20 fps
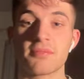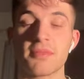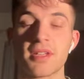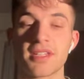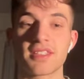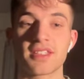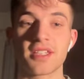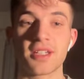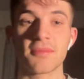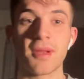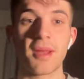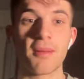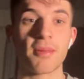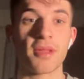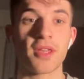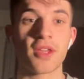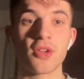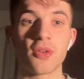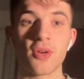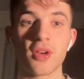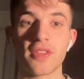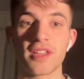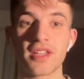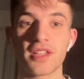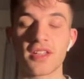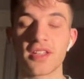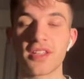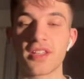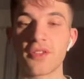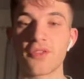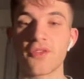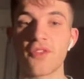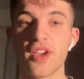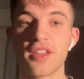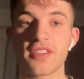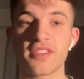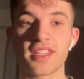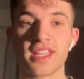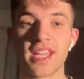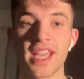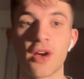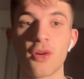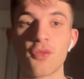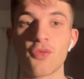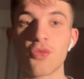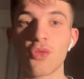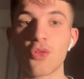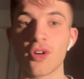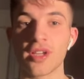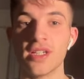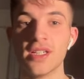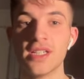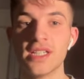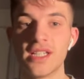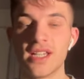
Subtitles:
Messi and Mbappe who I think are fighting it out for it.